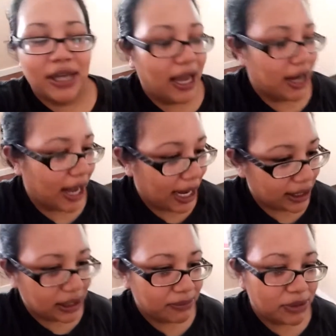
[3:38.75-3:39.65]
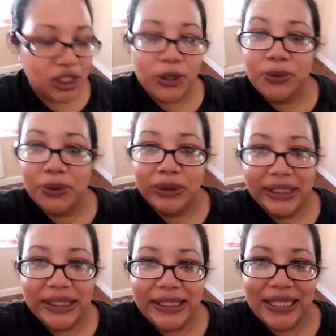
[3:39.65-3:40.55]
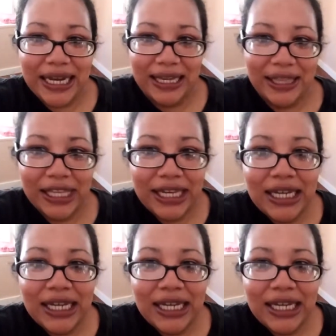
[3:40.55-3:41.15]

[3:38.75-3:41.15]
I hate them to death.